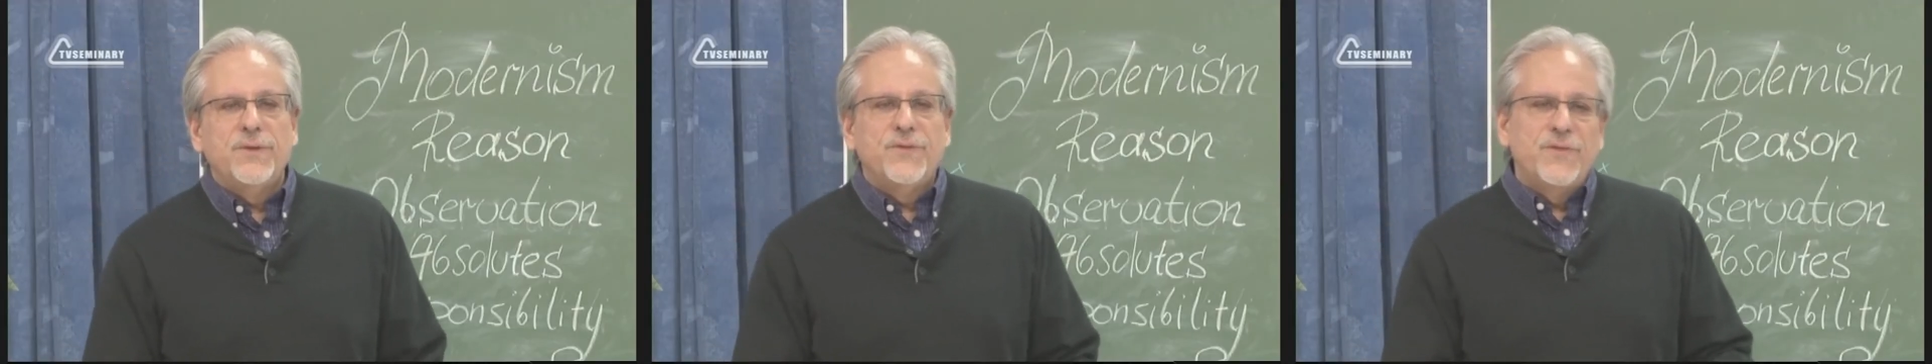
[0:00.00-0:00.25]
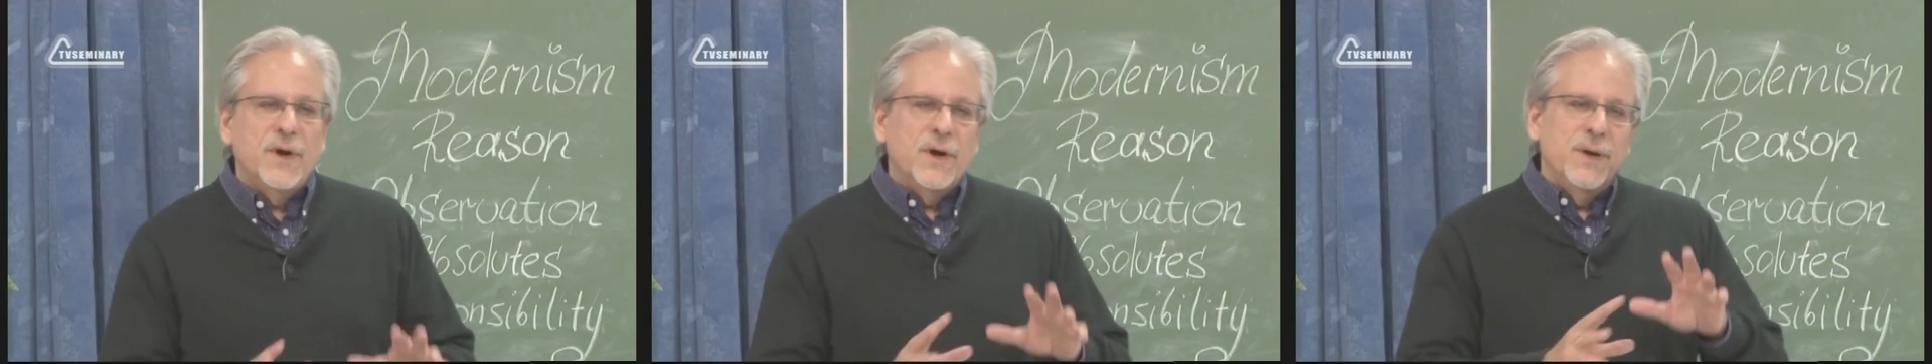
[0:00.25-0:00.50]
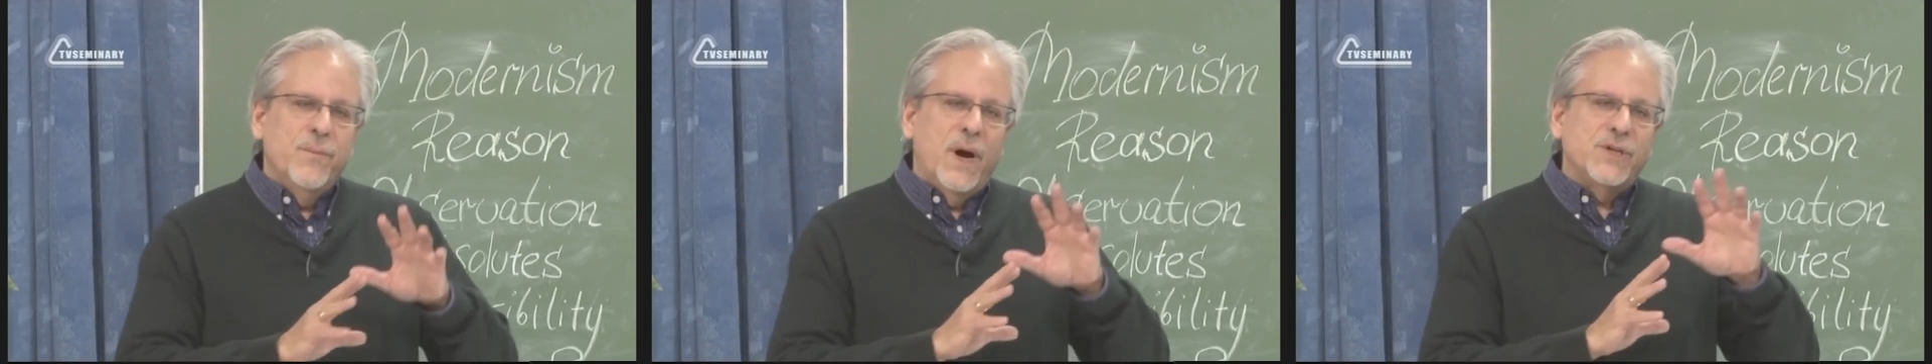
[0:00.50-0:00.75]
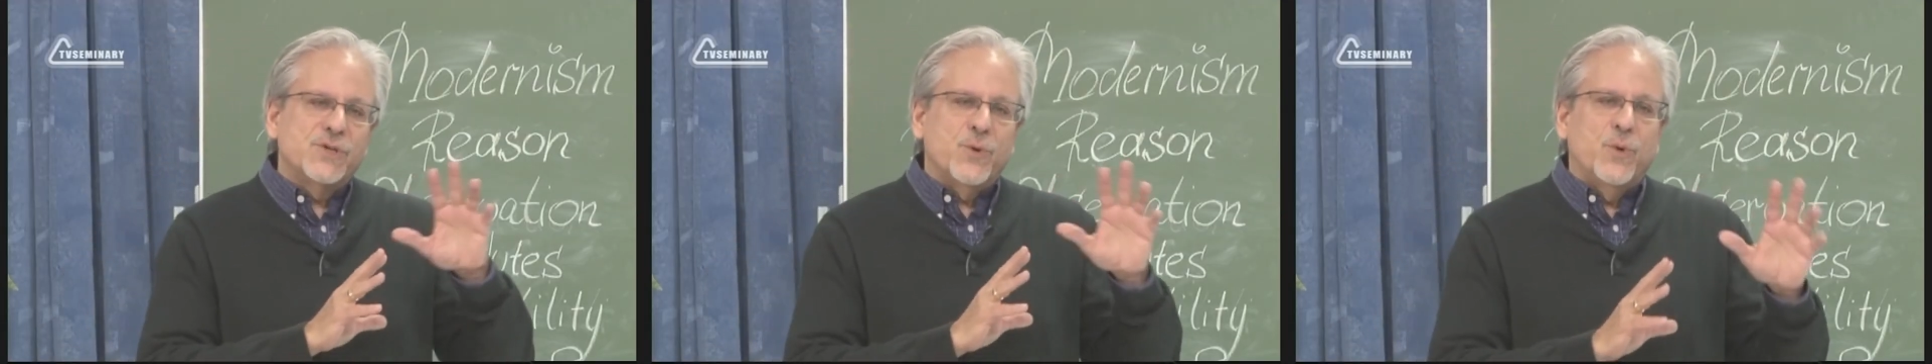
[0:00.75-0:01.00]
is very
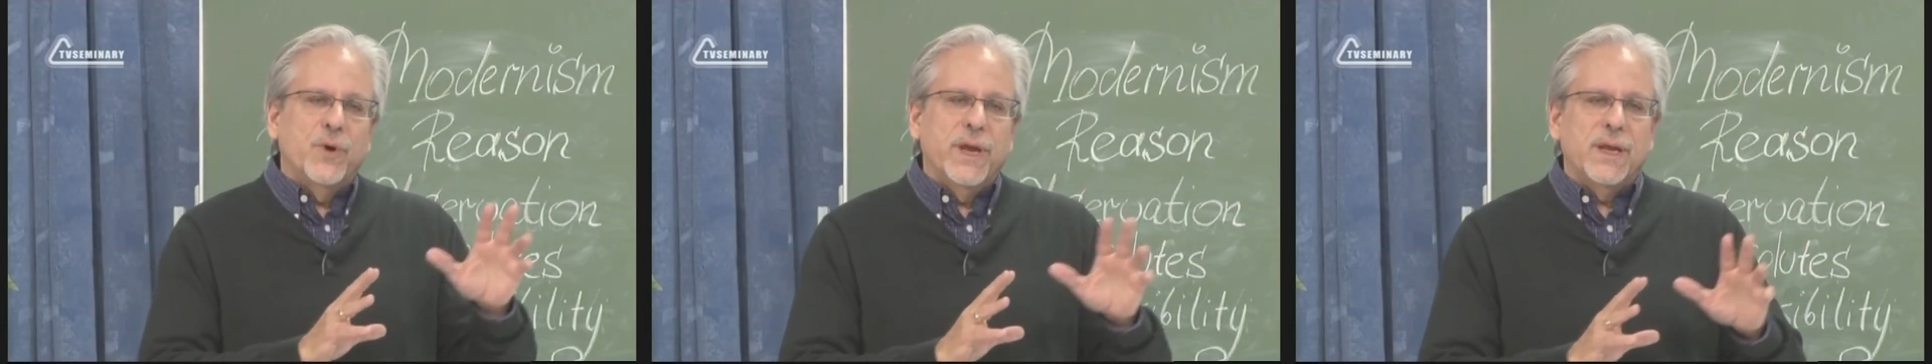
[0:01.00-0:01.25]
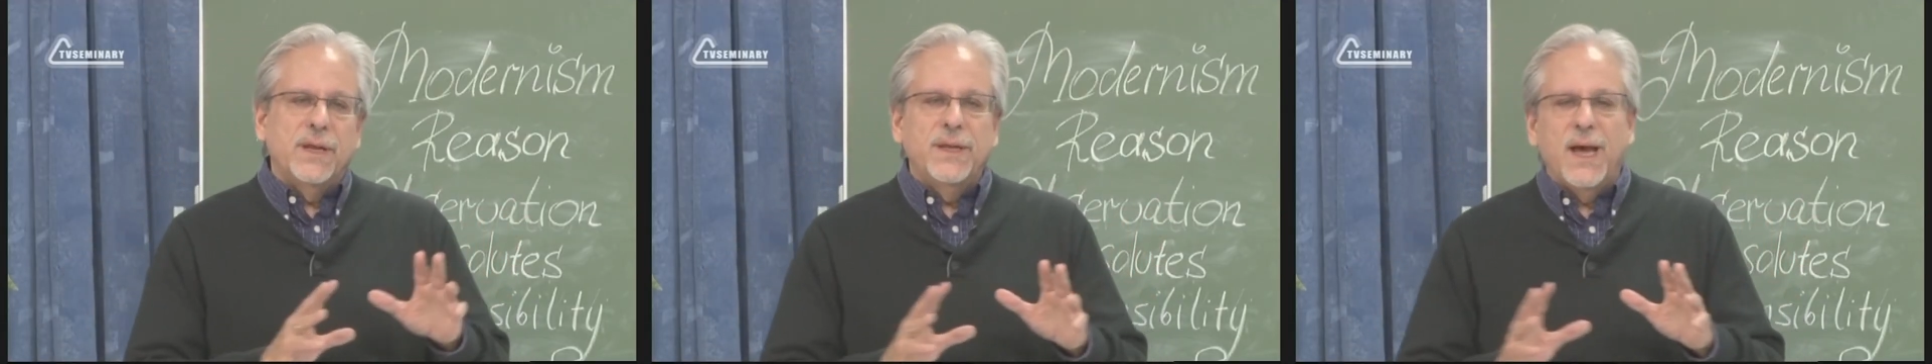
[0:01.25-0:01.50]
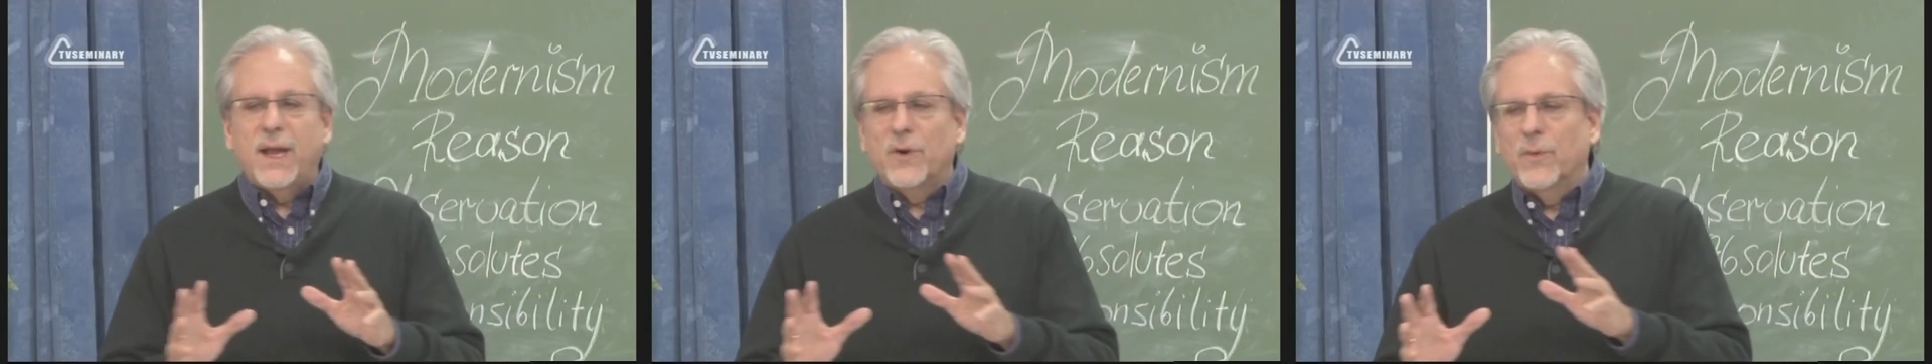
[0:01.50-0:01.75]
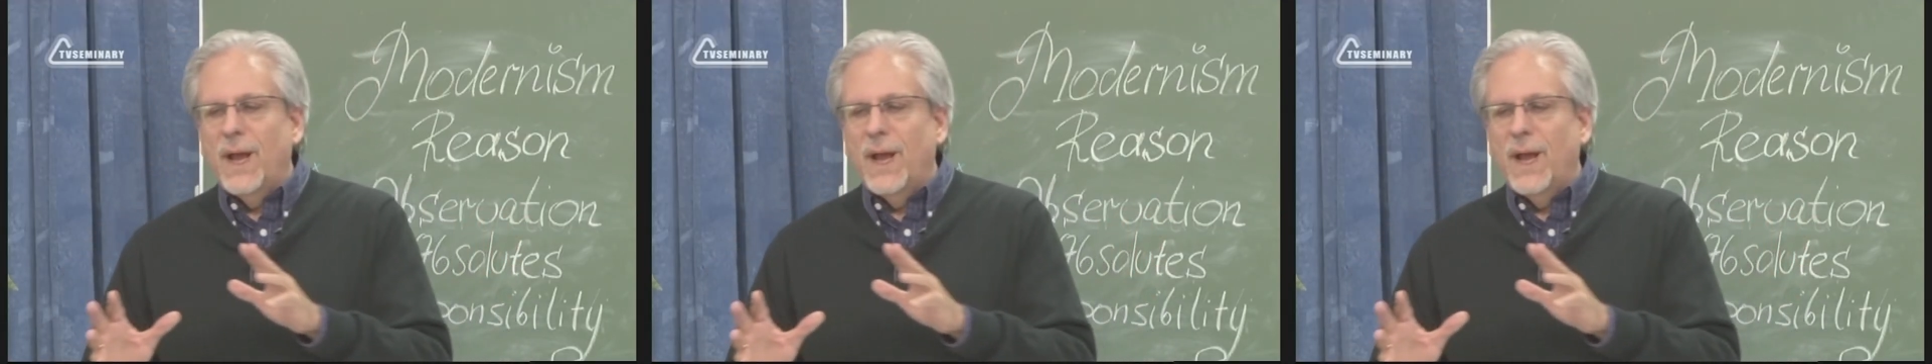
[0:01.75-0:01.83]
much oriented not